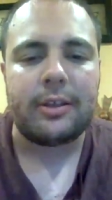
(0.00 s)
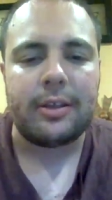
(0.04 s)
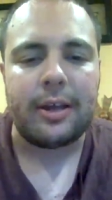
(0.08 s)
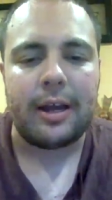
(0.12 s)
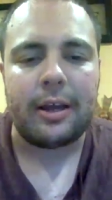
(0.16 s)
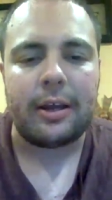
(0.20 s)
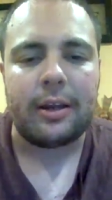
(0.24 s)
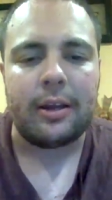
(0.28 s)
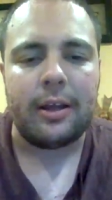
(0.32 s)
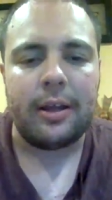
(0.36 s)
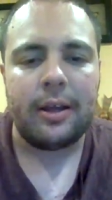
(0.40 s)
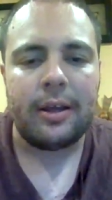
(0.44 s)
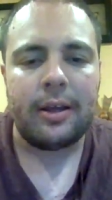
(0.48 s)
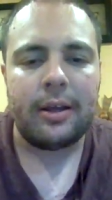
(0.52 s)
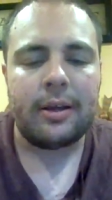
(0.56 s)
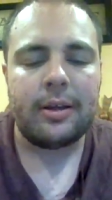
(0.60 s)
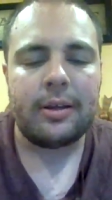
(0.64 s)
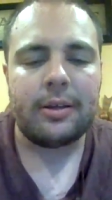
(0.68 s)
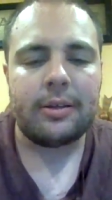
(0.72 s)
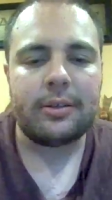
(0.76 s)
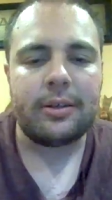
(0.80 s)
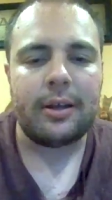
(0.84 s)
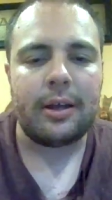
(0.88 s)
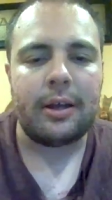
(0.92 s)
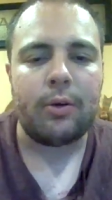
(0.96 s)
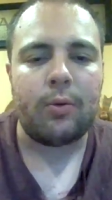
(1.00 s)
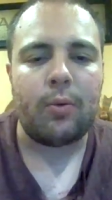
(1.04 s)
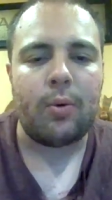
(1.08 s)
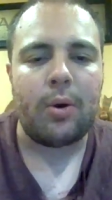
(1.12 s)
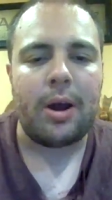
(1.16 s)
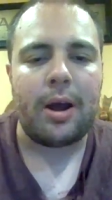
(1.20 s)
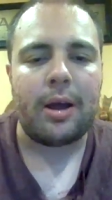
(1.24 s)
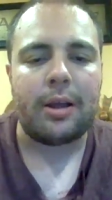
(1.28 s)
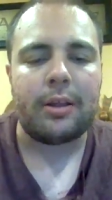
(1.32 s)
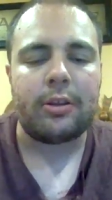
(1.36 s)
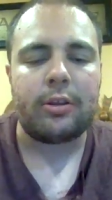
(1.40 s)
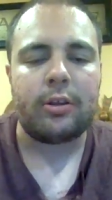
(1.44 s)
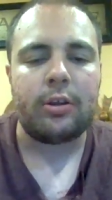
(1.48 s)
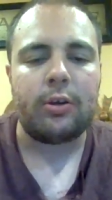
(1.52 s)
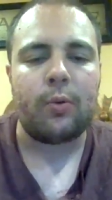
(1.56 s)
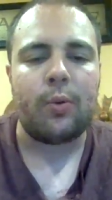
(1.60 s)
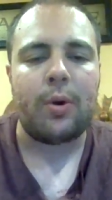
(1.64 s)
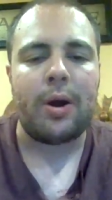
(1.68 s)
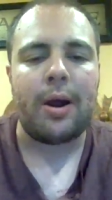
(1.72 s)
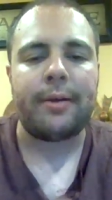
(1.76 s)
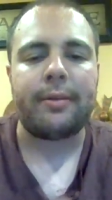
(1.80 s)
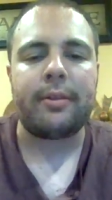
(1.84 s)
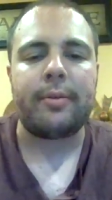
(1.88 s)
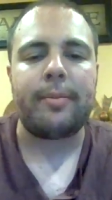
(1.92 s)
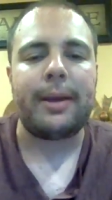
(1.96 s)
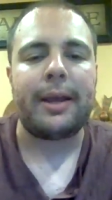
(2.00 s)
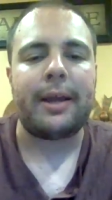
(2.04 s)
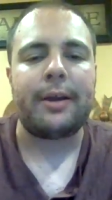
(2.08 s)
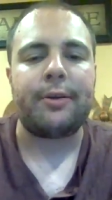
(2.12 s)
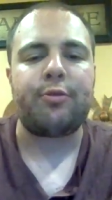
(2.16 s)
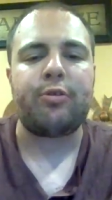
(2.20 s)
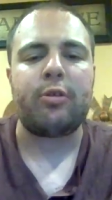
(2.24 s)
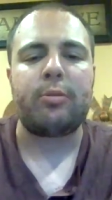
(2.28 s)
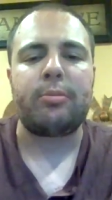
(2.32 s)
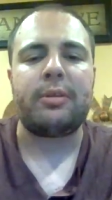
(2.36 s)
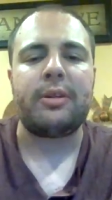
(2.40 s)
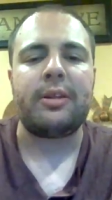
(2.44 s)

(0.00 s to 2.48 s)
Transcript: Say, say you want do you want to make a trip